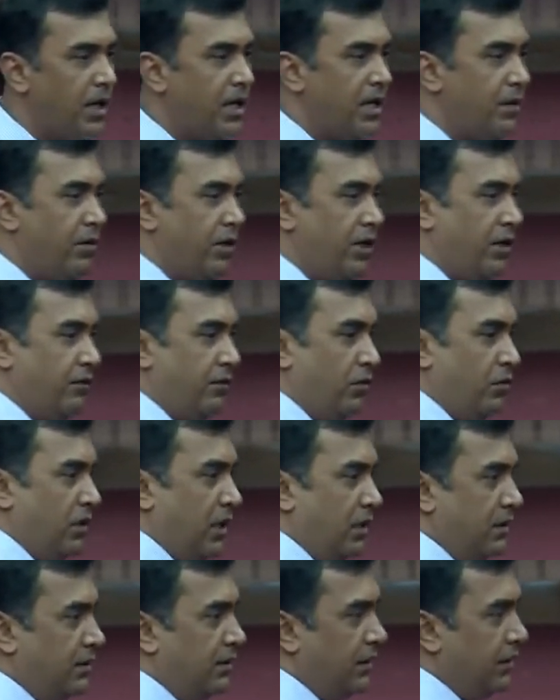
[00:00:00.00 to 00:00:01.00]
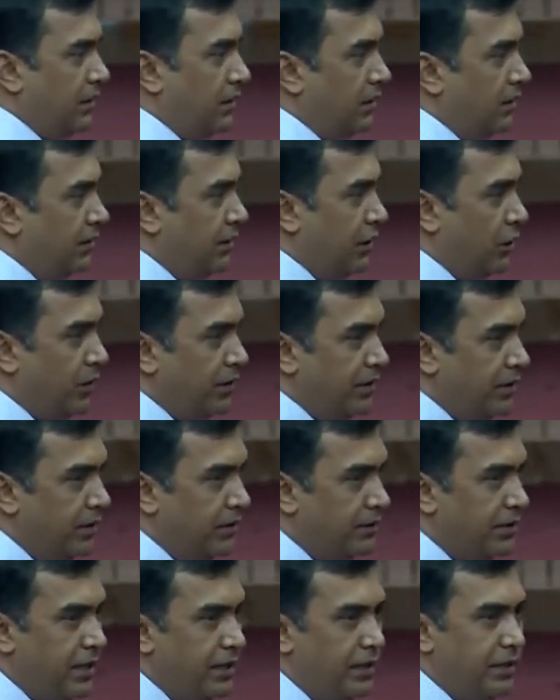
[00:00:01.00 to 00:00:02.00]
Anybody of you done
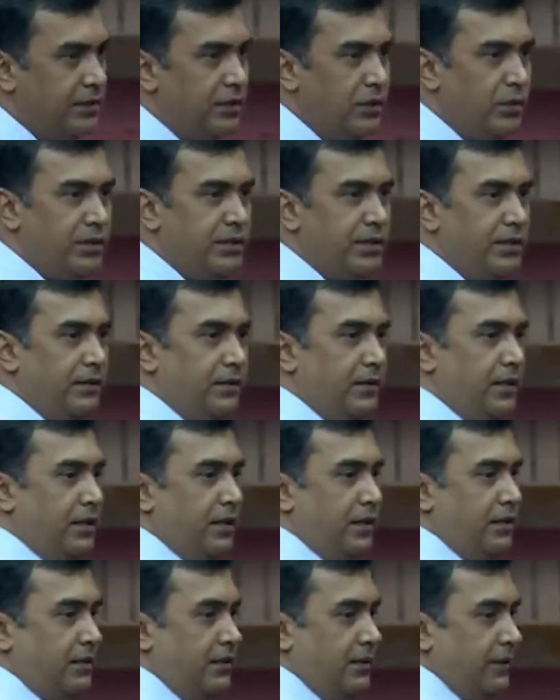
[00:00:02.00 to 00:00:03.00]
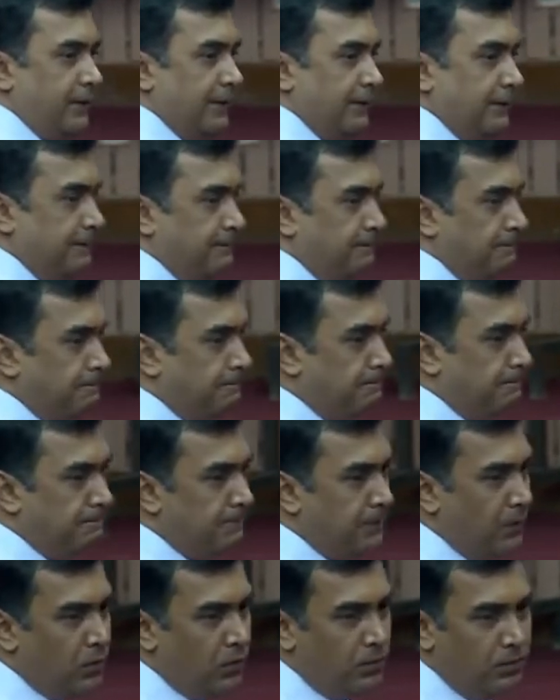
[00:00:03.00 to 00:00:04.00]
sequencing, Sanger sequencing at least?
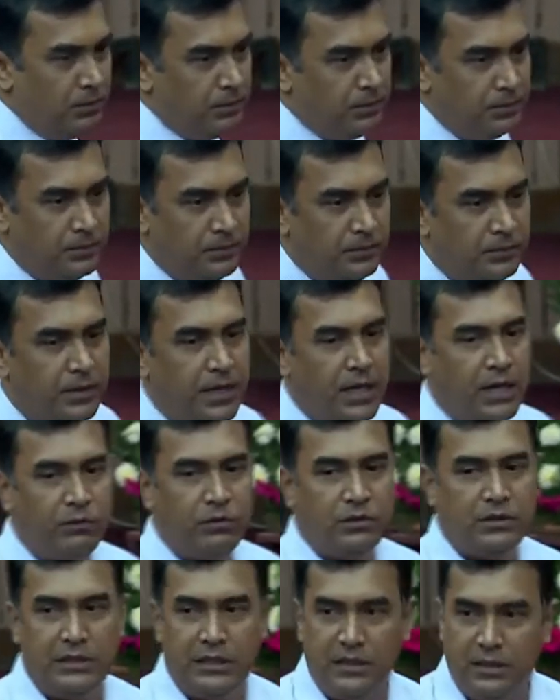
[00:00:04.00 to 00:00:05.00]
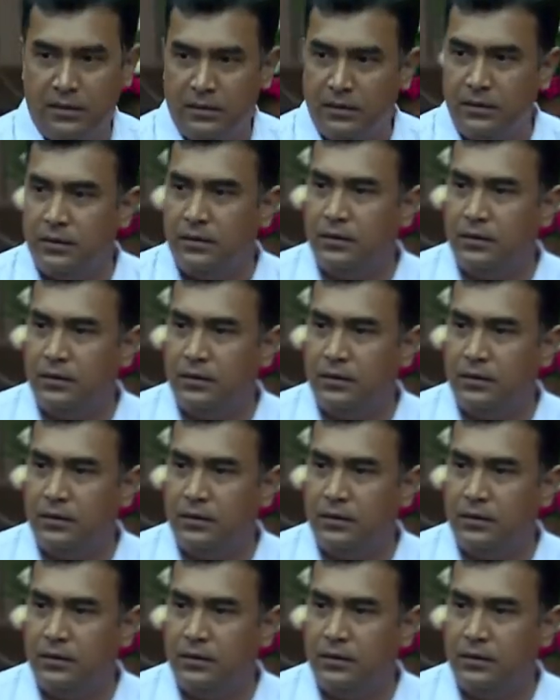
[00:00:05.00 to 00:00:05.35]
No? Have you seen?